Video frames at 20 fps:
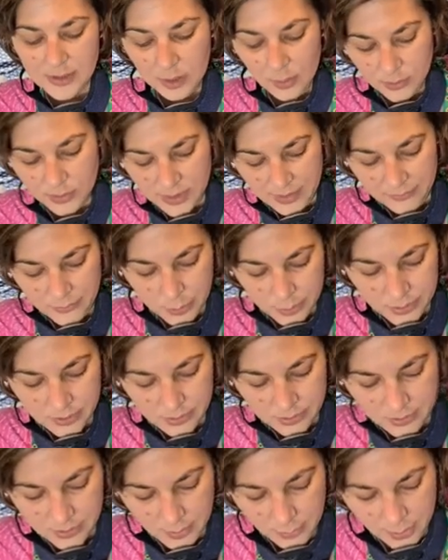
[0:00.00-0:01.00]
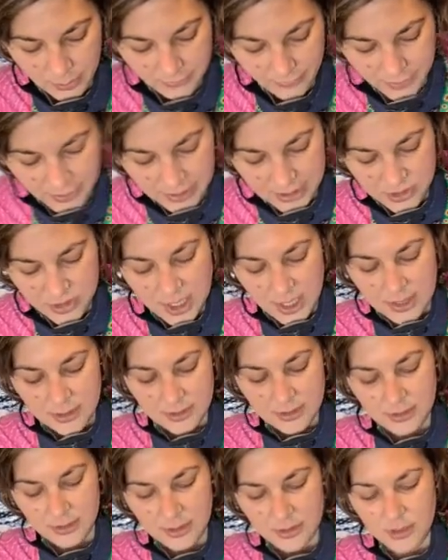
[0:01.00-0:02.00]
always give someone a fucking
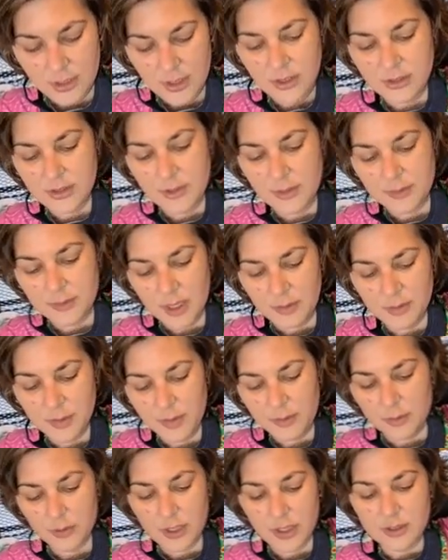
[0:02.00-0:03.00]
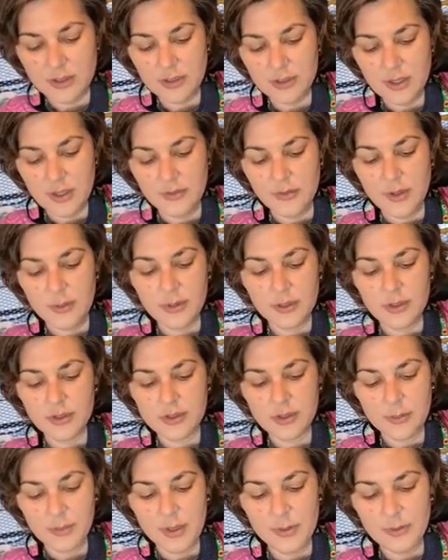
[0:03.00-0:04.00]
chance. And do you know, sometimes people don't deserve it,
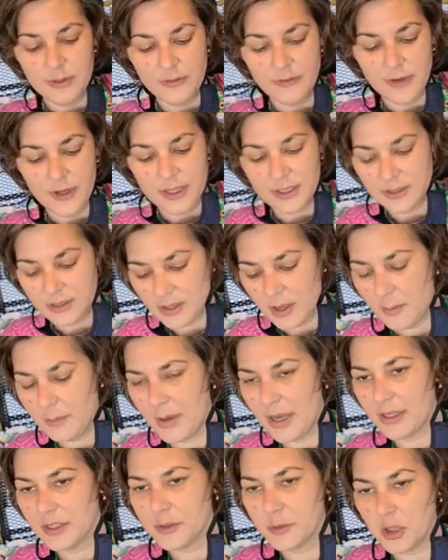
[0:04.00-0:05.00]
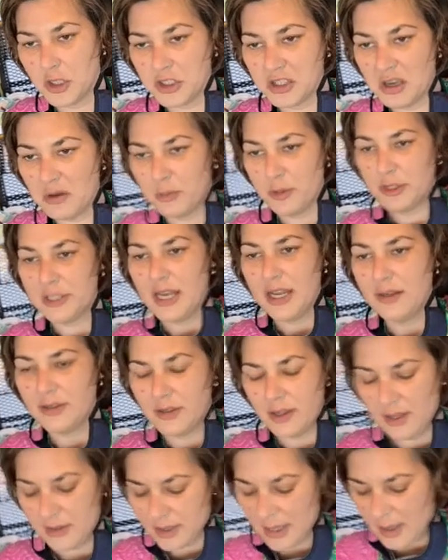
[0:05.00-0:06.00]
because some people are fucking scumbags, because they'll
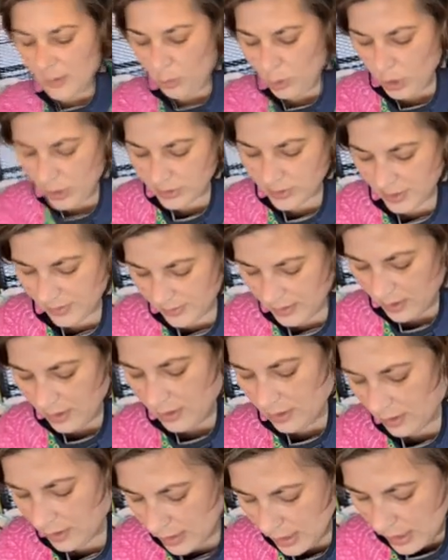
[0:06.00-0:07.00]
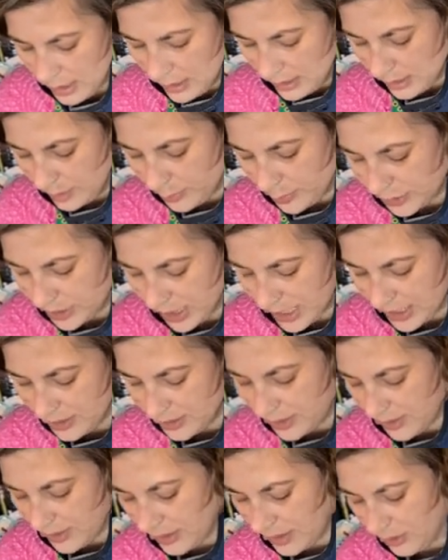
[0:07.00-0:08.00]
pretend that they're worse than they are. They'll
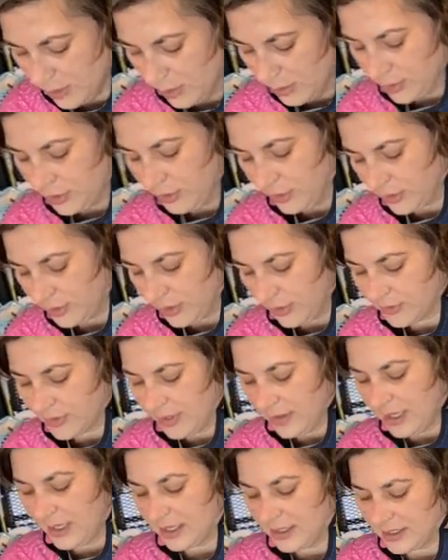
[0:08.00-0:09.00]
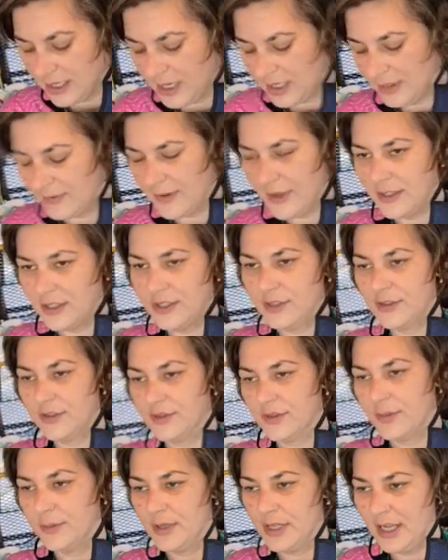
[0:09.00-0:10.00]
pretend that they can't do stuff so they can take advantage
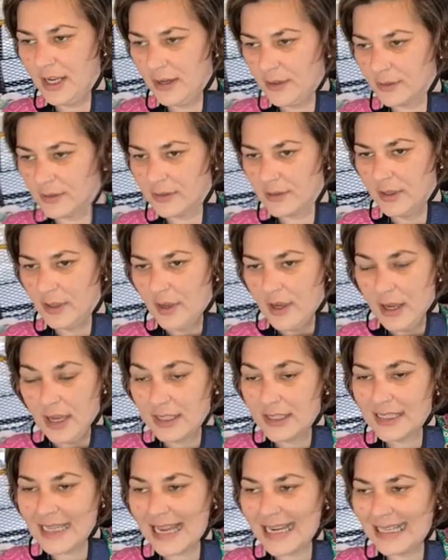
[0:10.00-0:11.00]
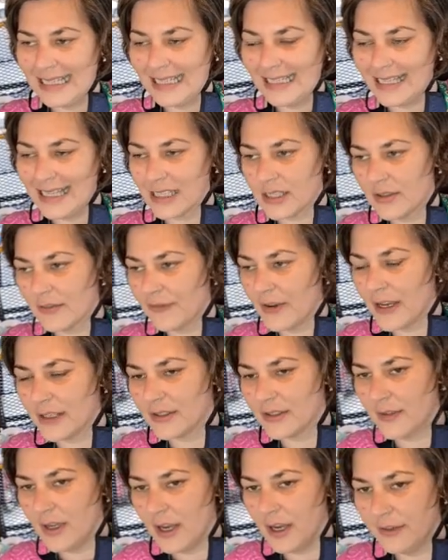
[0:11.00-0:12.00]
of somebody else. And sadly, that's the
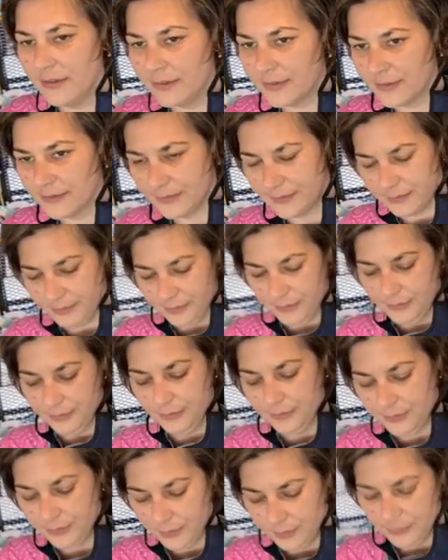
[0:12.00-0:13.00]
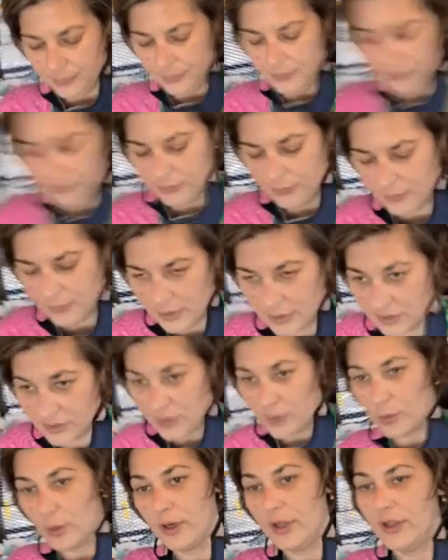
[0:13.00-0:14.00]
fact of life.
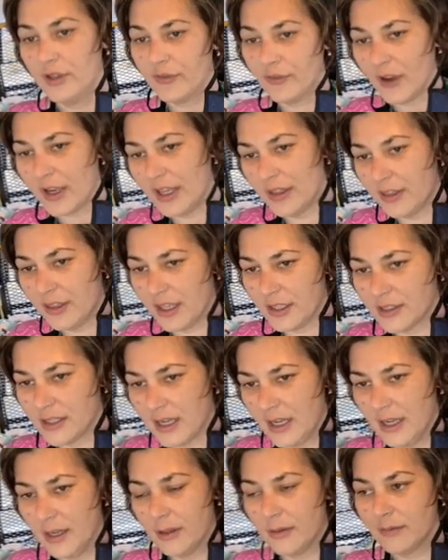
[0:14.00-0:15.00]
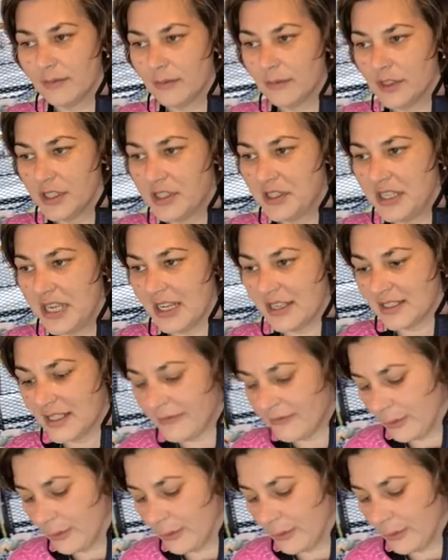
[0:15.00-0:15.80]
It's just one of those fucking things, isn't it? It's dicks